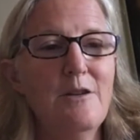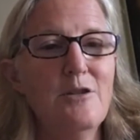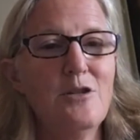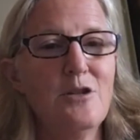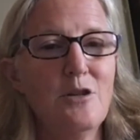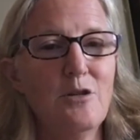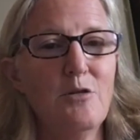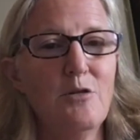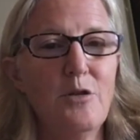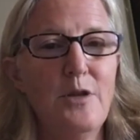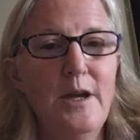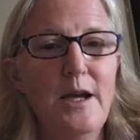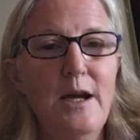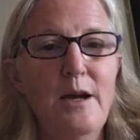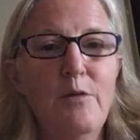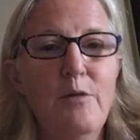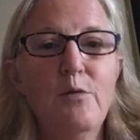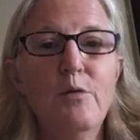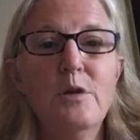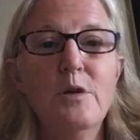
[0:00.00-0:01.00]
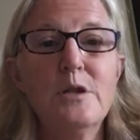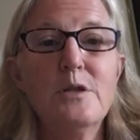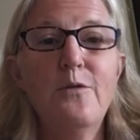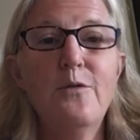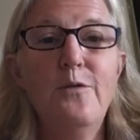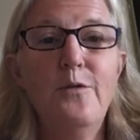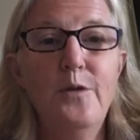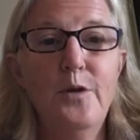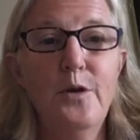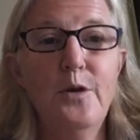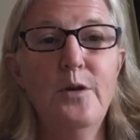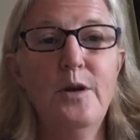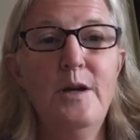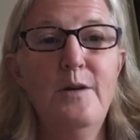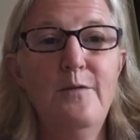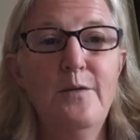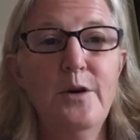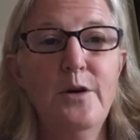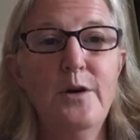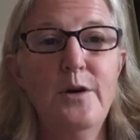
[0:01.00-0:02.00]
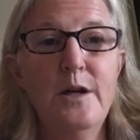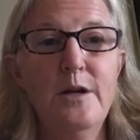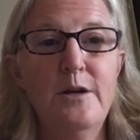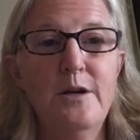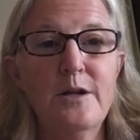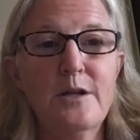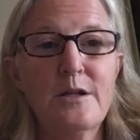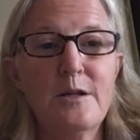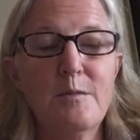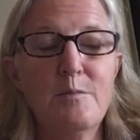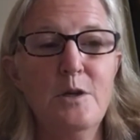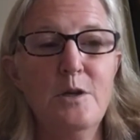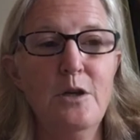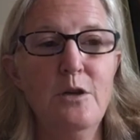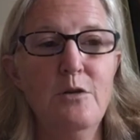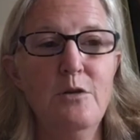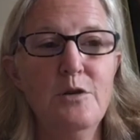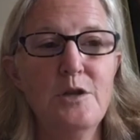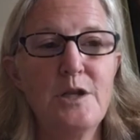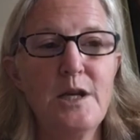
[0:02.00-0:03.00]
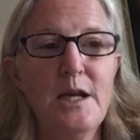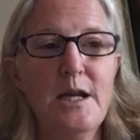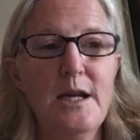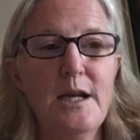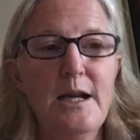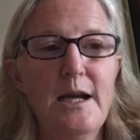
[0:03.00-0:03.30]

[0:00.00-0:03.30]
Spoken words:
So that was very, very awesome news.